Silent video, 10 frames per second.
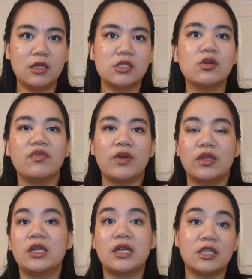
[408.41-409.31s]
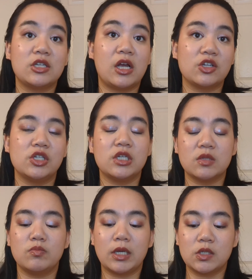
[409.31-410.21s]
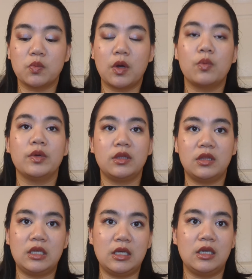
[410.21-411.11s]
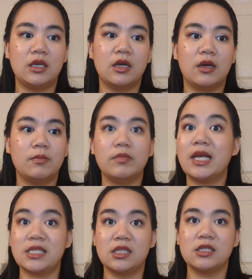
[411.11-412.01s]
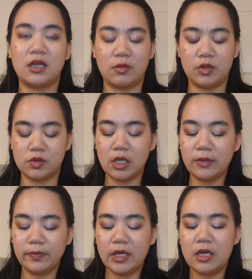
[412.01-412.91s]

And so I found that it actually does mix well with the essence that I'm using.